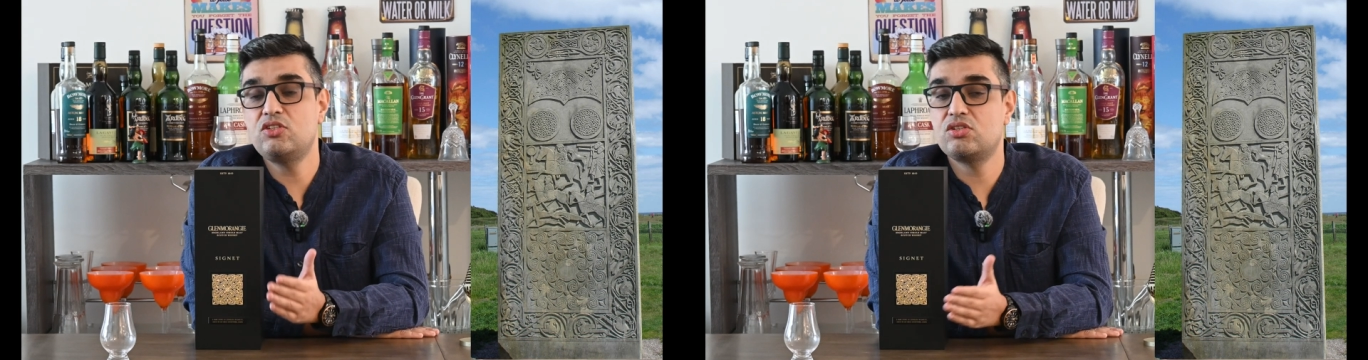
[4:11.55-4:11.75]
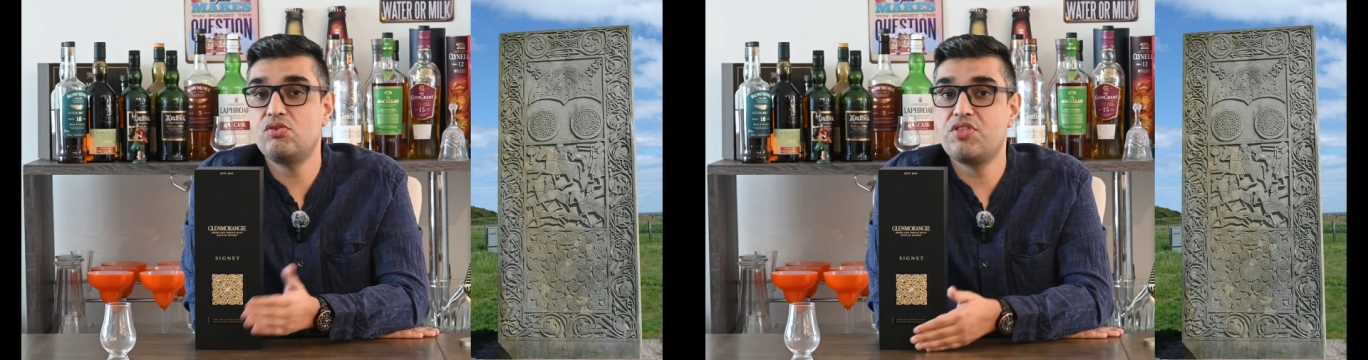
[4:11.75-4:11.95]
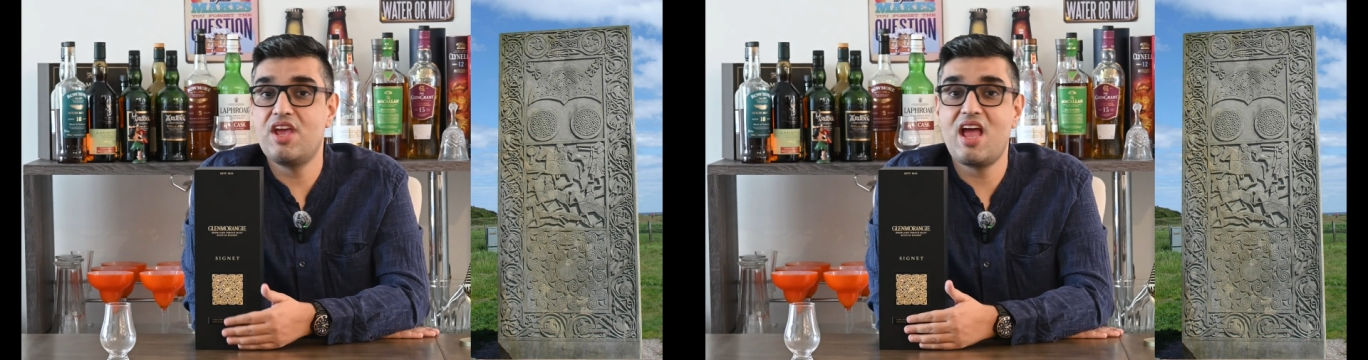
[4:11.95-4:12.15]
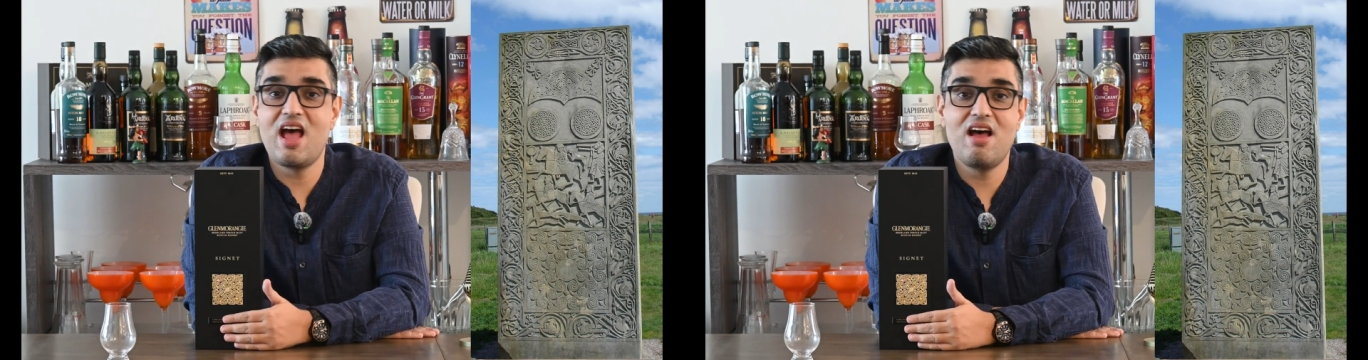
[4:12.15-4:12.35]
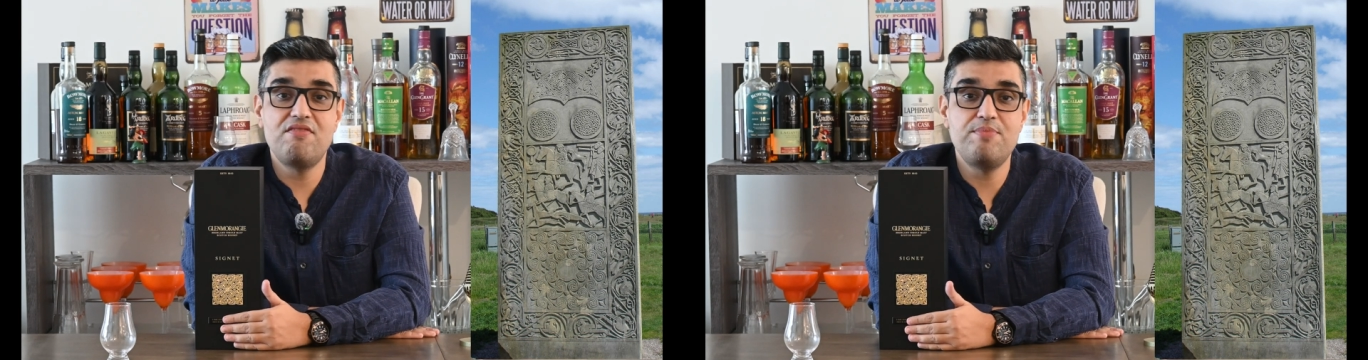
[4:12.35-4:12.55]
so they
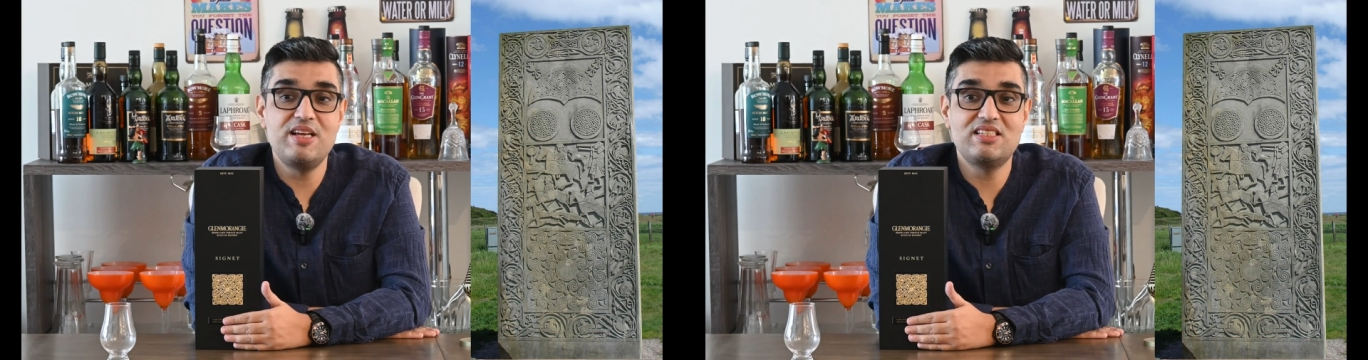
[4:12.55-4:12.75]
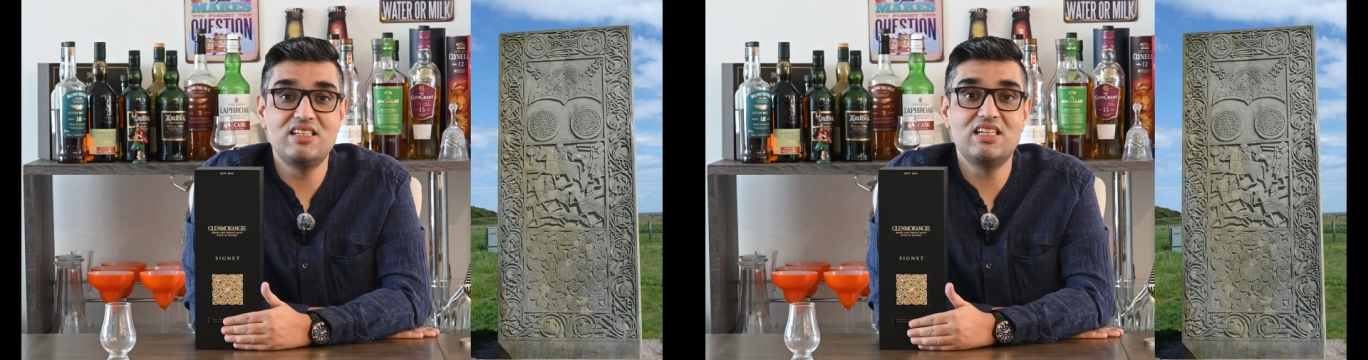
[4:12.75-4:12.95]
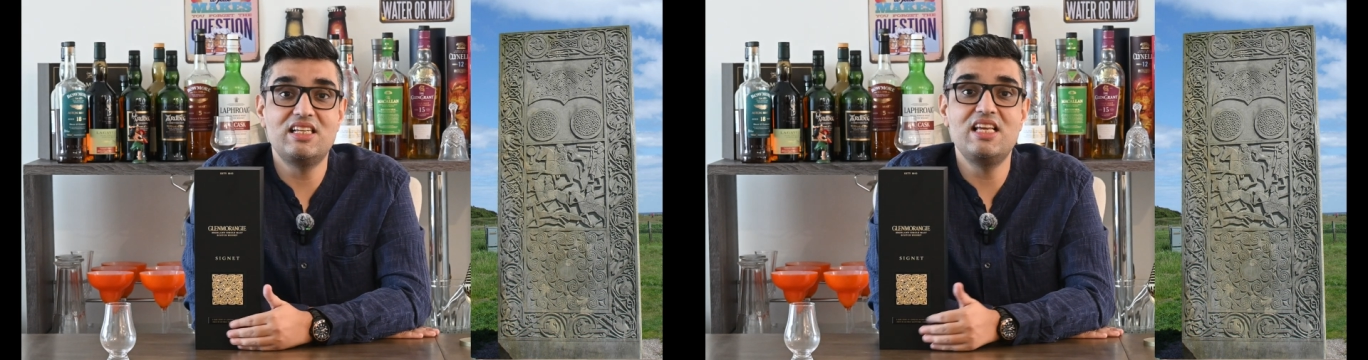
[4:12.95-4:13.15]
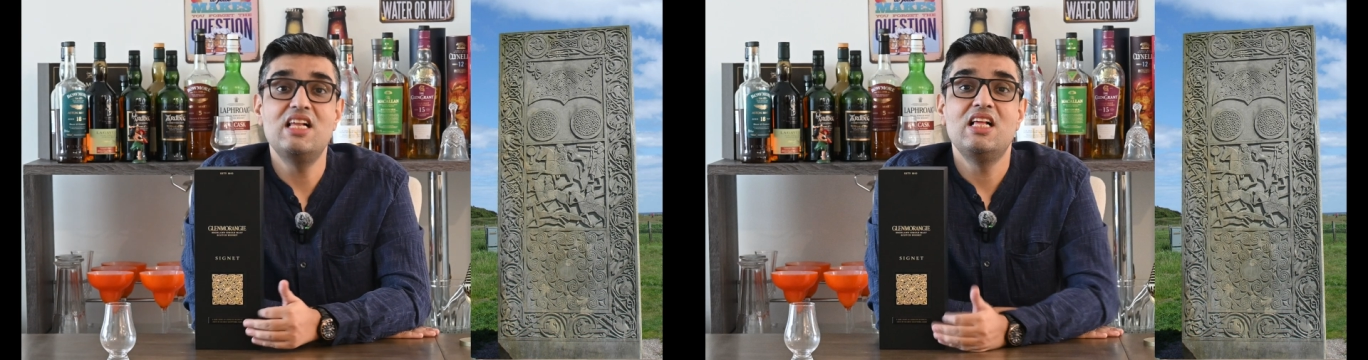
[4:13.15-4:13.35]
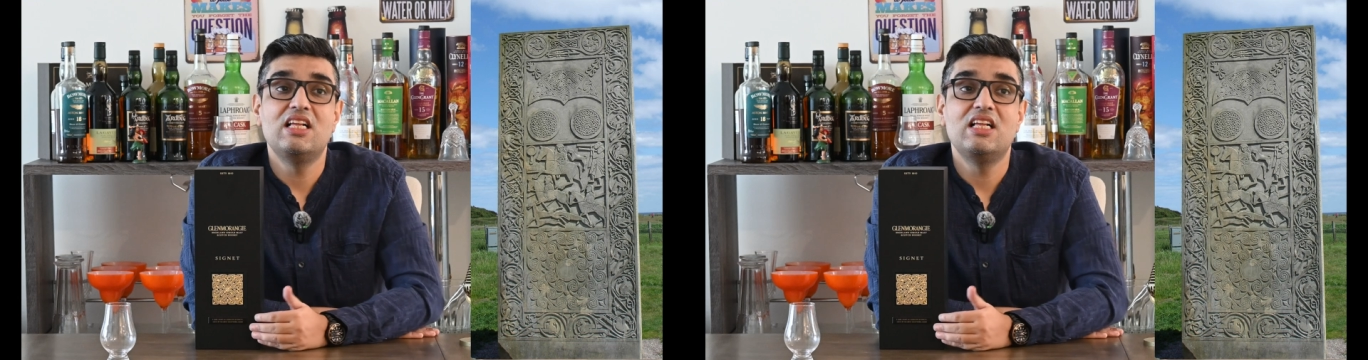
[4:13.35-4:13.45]
have basically